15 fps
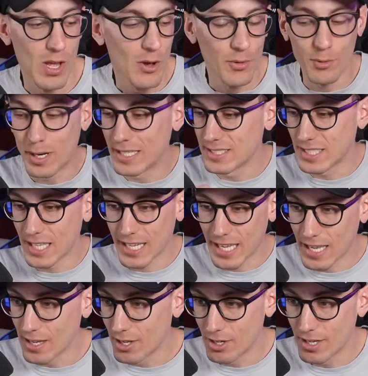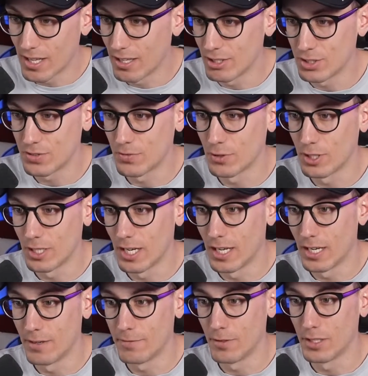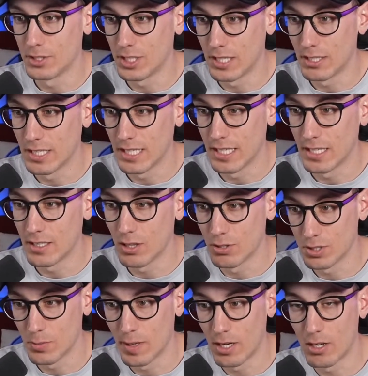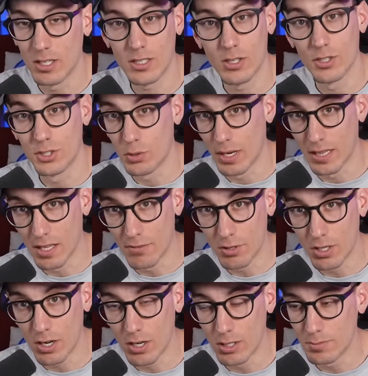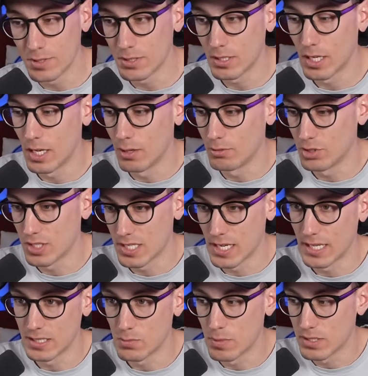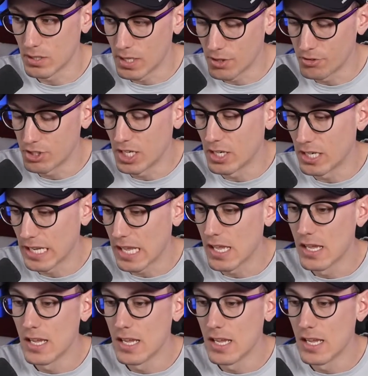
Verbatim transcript: We raised like $800 for uh, for a charity close to my heart called To Write Love on Our Arms, uh, which is a nice mental health charity.